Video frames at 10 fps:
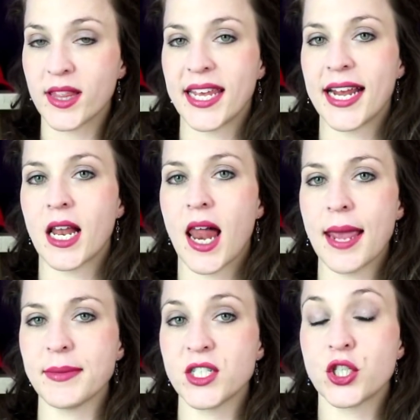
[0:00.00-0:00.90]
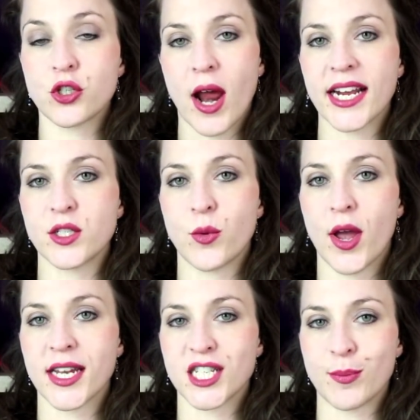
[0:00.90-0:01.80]
the climate strikes
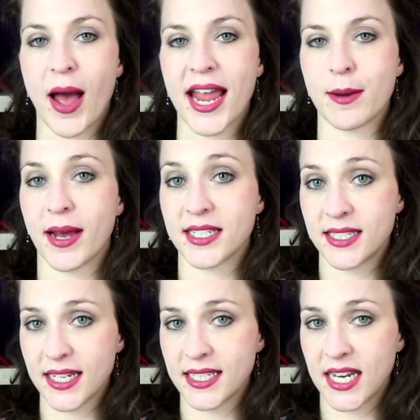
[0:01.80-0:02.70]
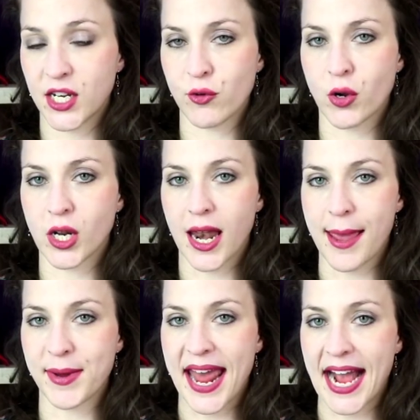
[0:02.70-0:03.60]
were inspired by 16-year-old
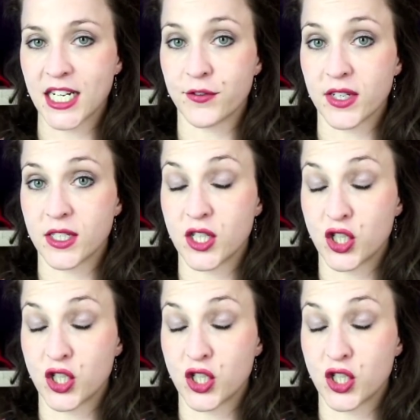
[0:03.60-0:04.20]
climate activist the